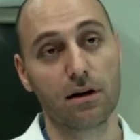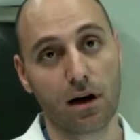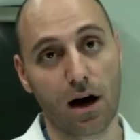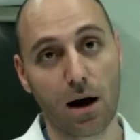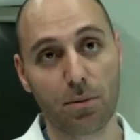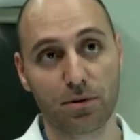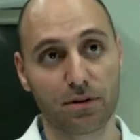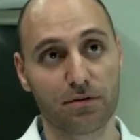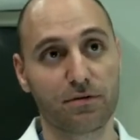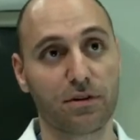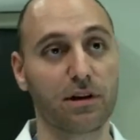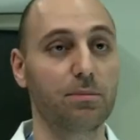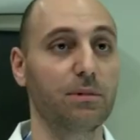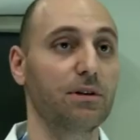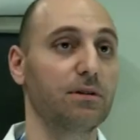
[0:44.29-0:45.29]
operative
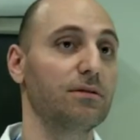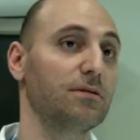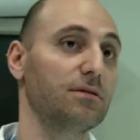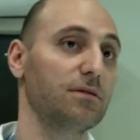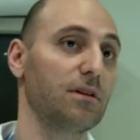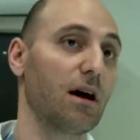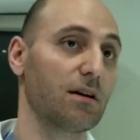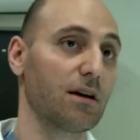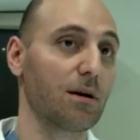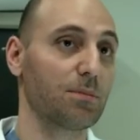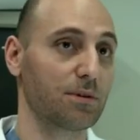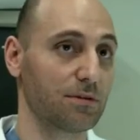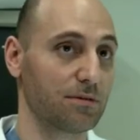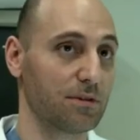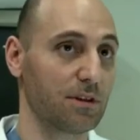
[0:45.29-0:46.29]
treatments,
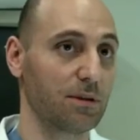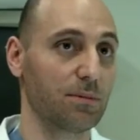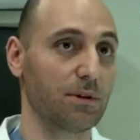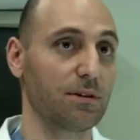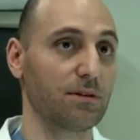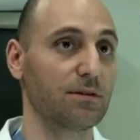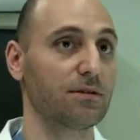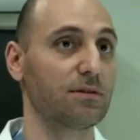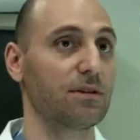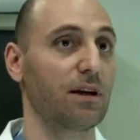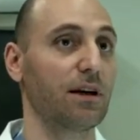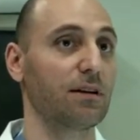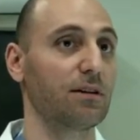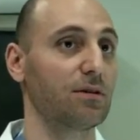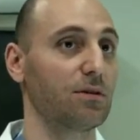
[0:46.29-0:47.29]
non-operative treatments,
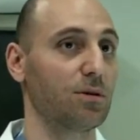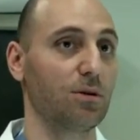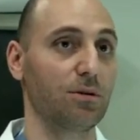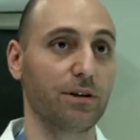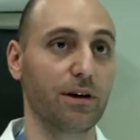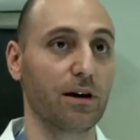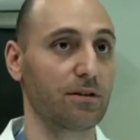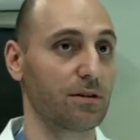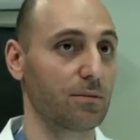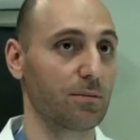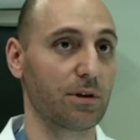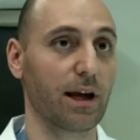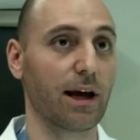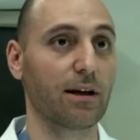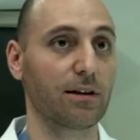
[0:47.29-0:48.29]
and all the other
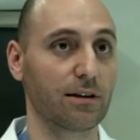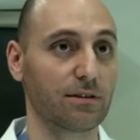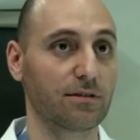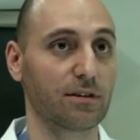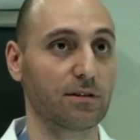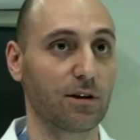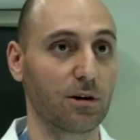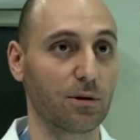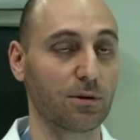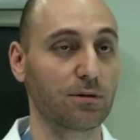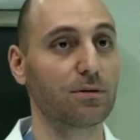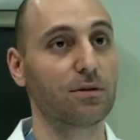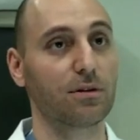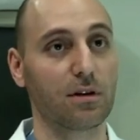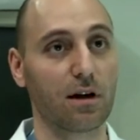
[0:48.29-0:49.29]
modalities that go
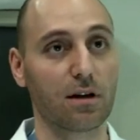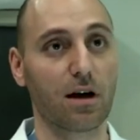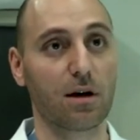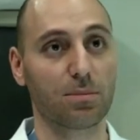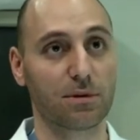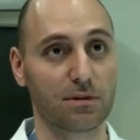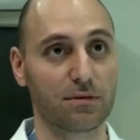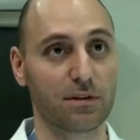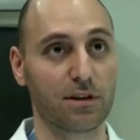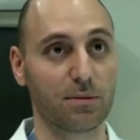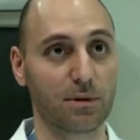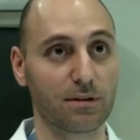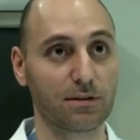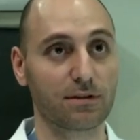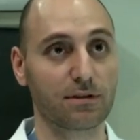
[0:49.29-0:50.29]
into the non-operative
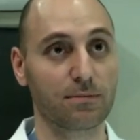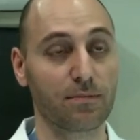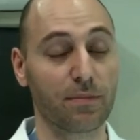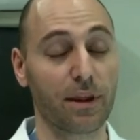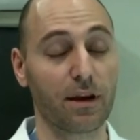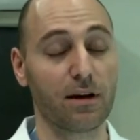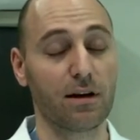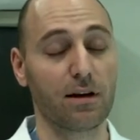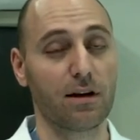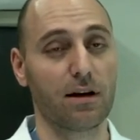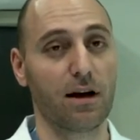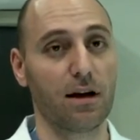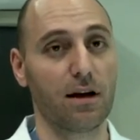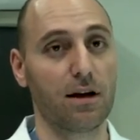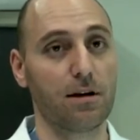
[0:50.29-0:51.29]
treatments.
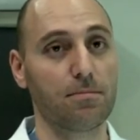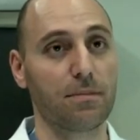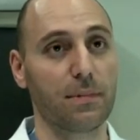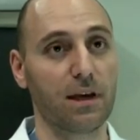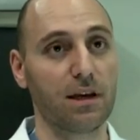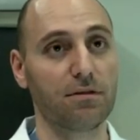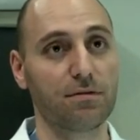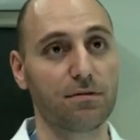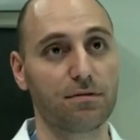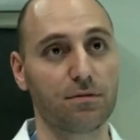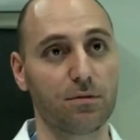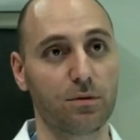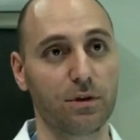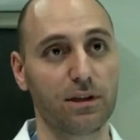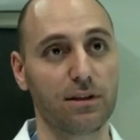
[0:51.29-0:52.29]
If
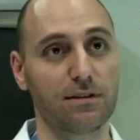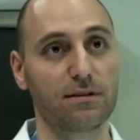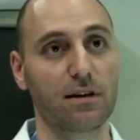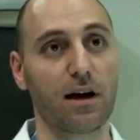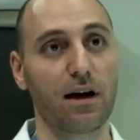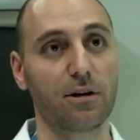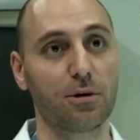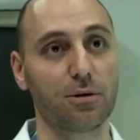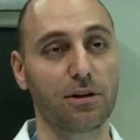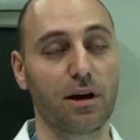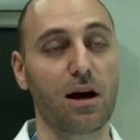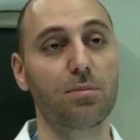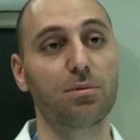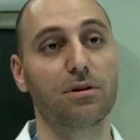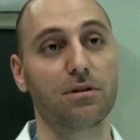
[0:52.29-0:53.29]
we decide on the
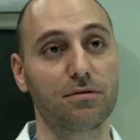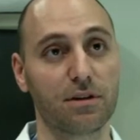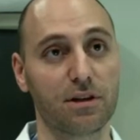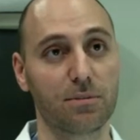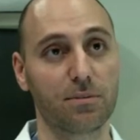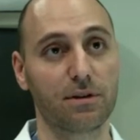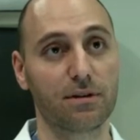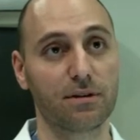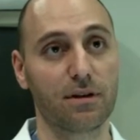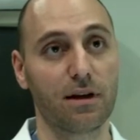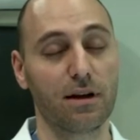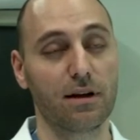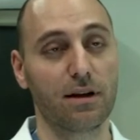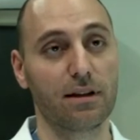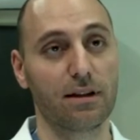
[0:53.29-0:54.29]
operative treatment,
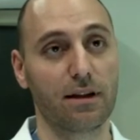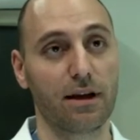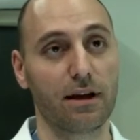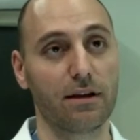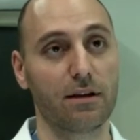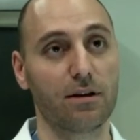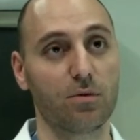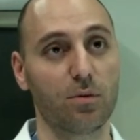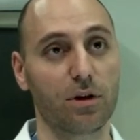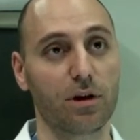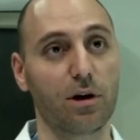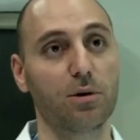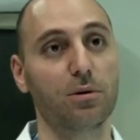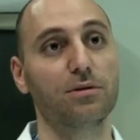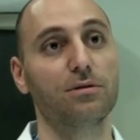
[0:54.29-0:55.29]
then we
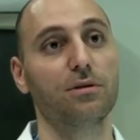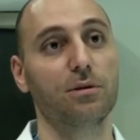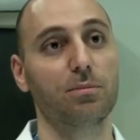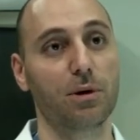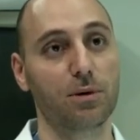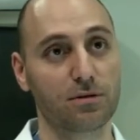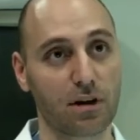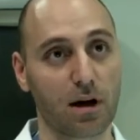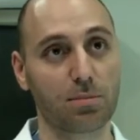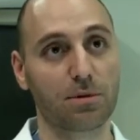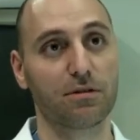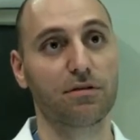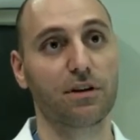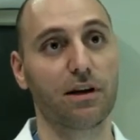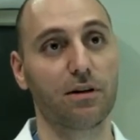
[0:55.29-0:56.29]
go into the
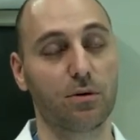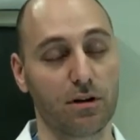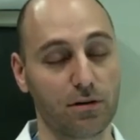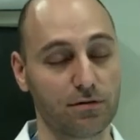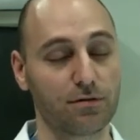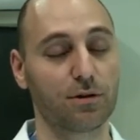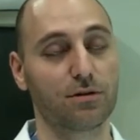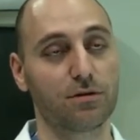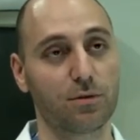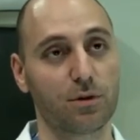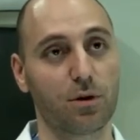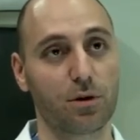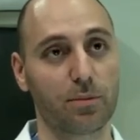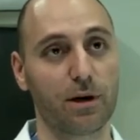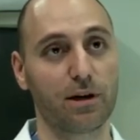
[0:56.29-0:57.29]
post-operative care. Well, first we
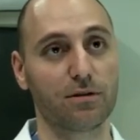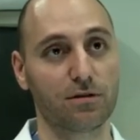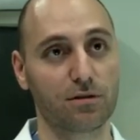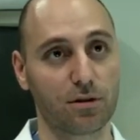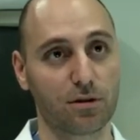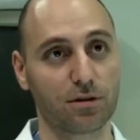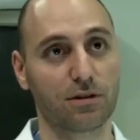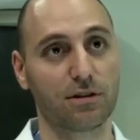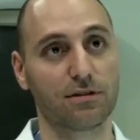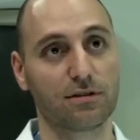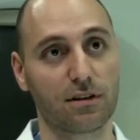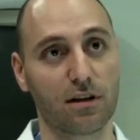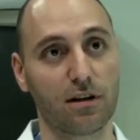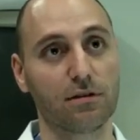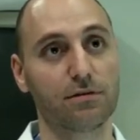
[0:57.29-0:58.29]
talk about the surgery
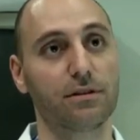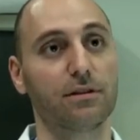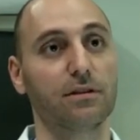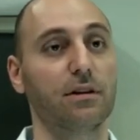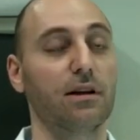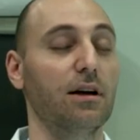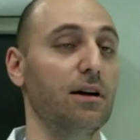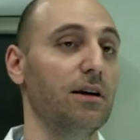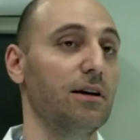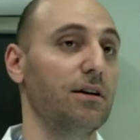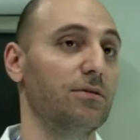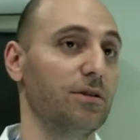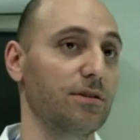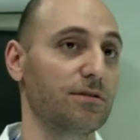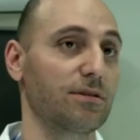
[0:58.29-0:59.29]
itself and
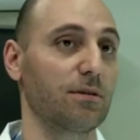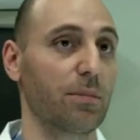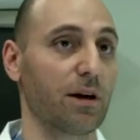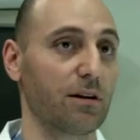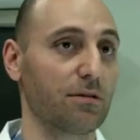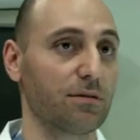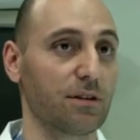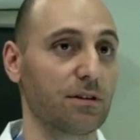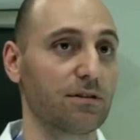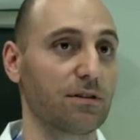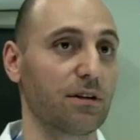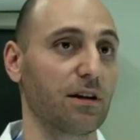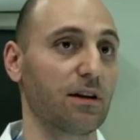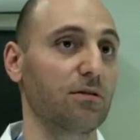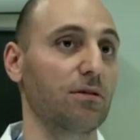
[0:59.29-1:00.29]
risks and benefits,
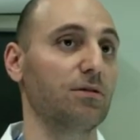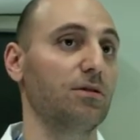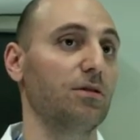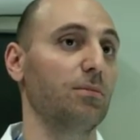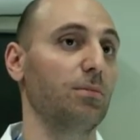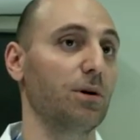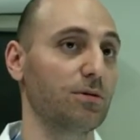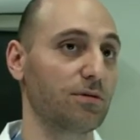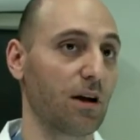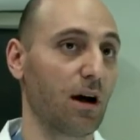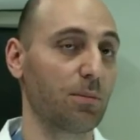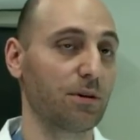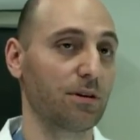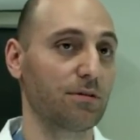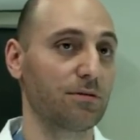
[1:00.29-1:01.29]
and then into the
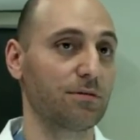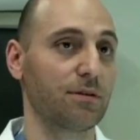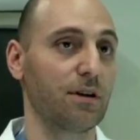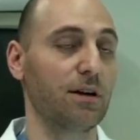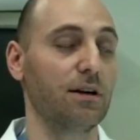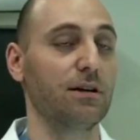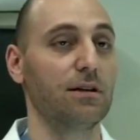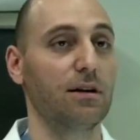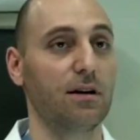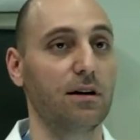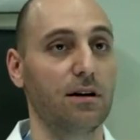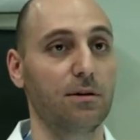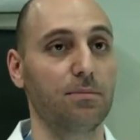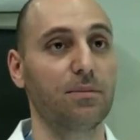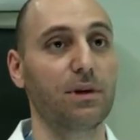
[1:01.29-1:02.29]
post-operative
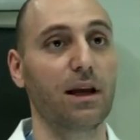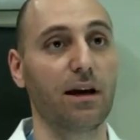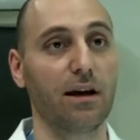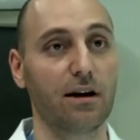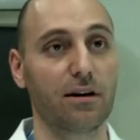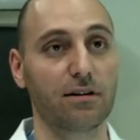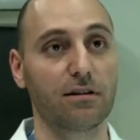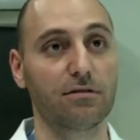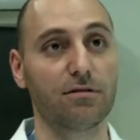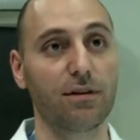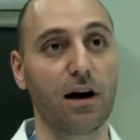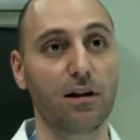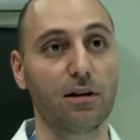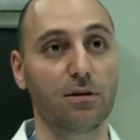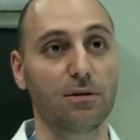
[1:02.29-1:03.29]
care that
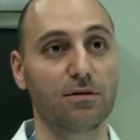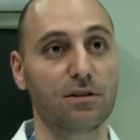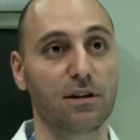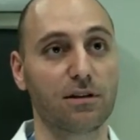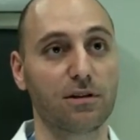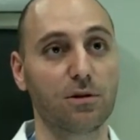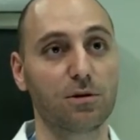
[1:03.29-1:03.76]
follows, and